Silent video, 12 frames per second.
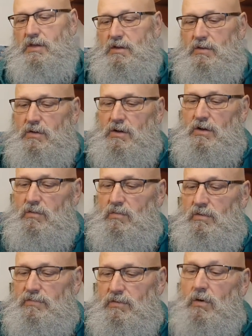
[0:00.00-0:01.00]
they
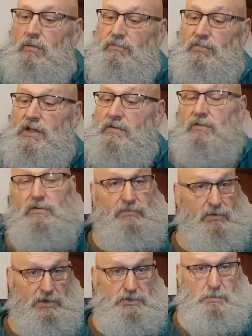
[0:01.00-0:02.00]
refer, or Flavor
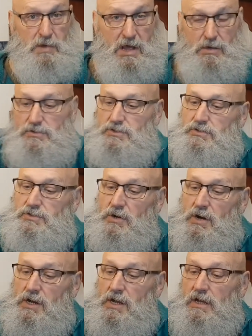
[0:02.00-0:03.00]
Fresh pouch,
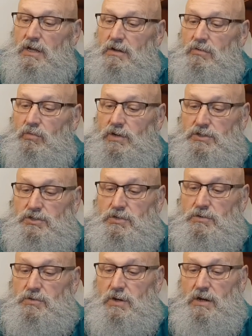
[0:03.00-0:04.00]
sorry.
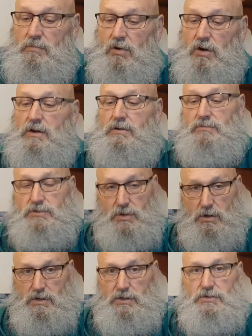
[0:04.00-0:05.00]
Registered trademark,
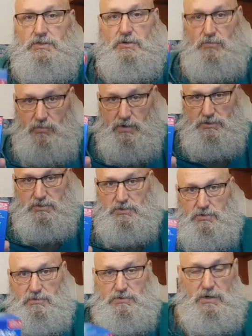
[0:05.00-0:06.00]
Star-Kissed,
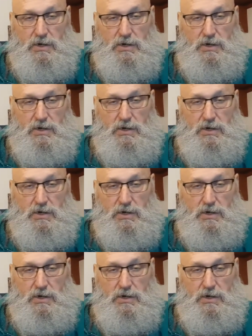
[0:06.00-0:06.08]
registered